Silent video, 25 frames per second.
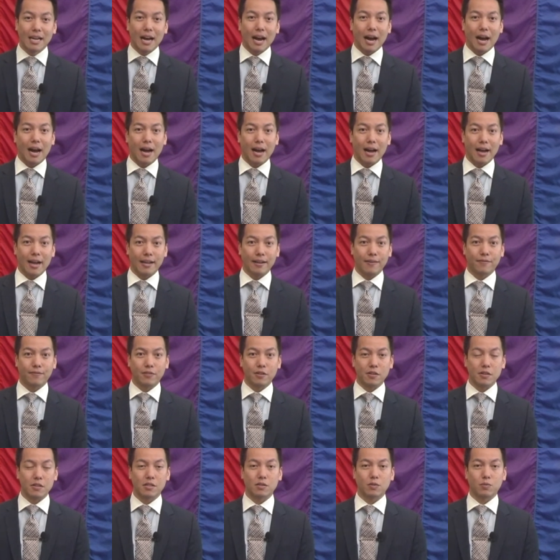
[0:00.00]
I
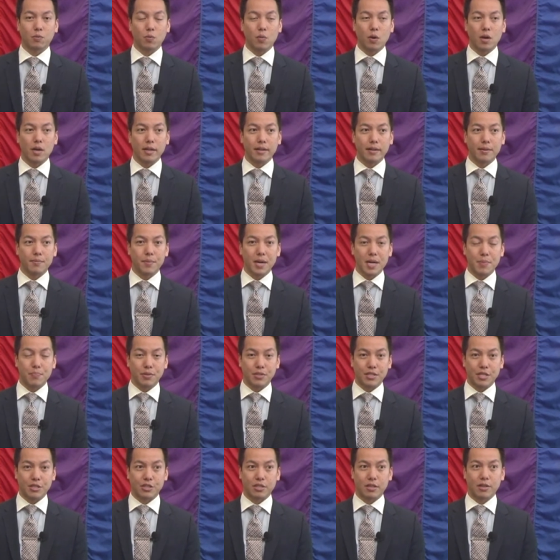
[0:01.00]
first won my
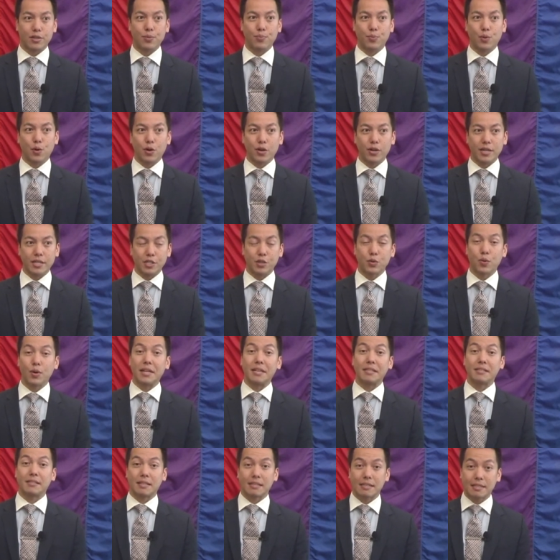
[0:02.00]
position on the board in
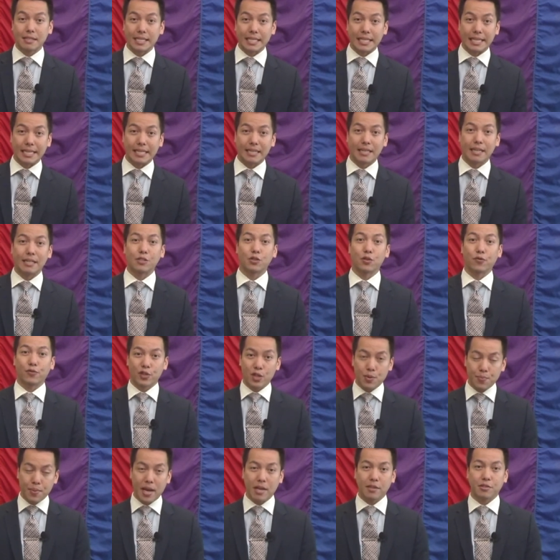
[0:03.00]
2016, and so for
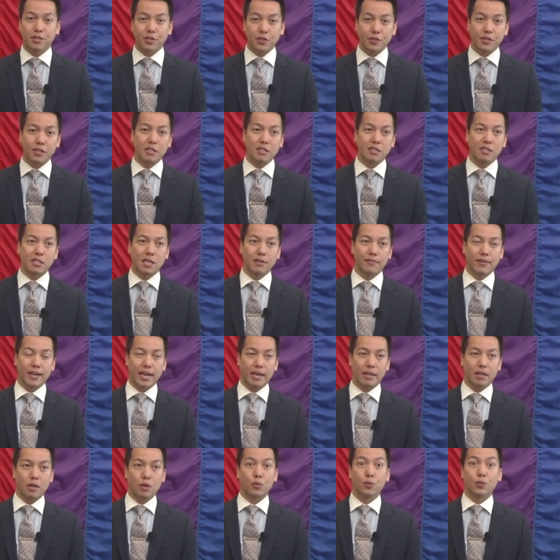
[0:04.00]
the past 2 years, I've
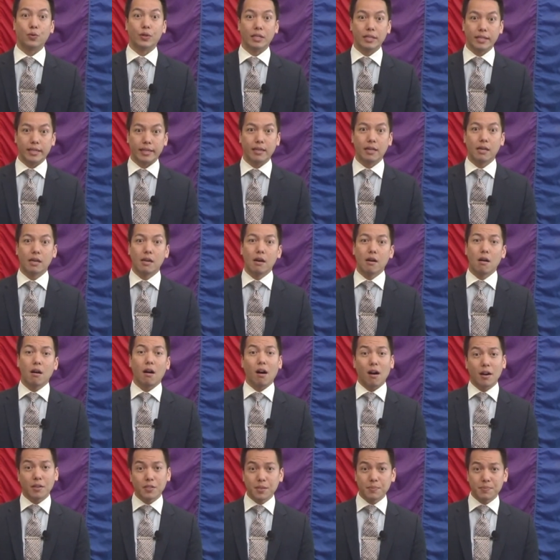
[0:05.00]
had a really
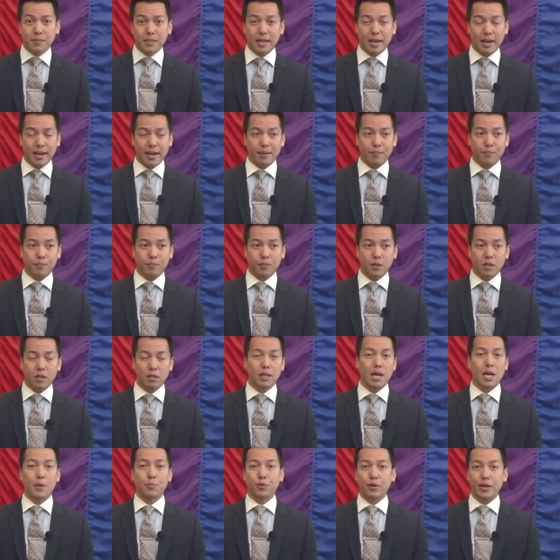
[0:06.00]
awesome time
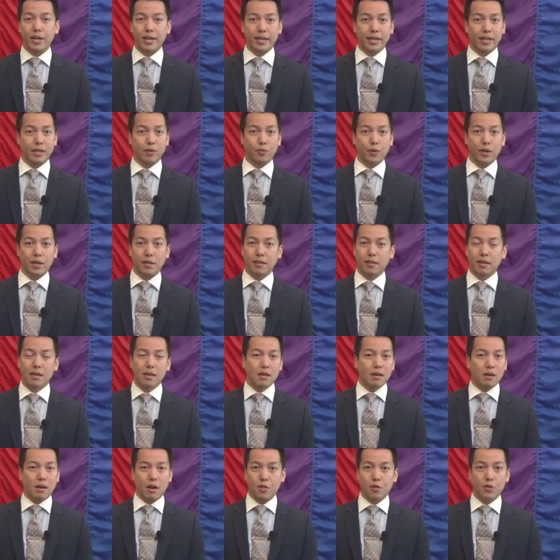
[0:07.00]
collaborating with
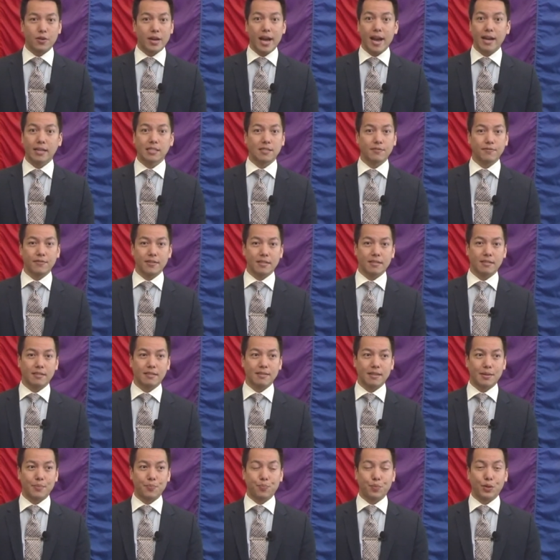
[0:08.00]
other
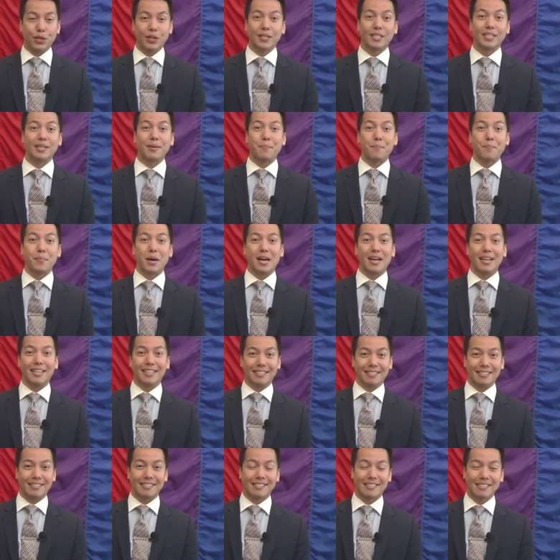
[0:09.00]
activists and brilliant
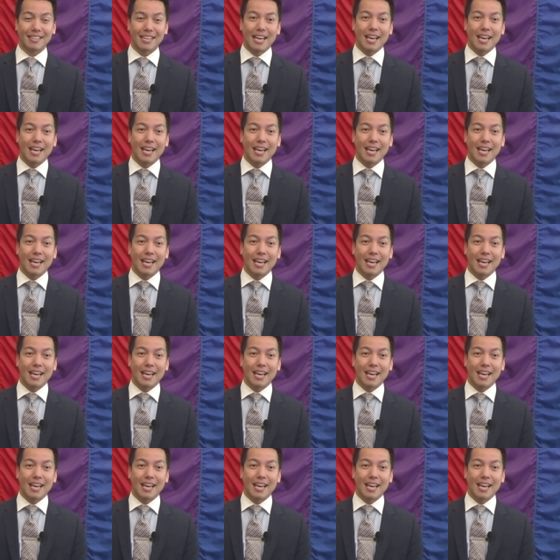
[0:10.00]
minds.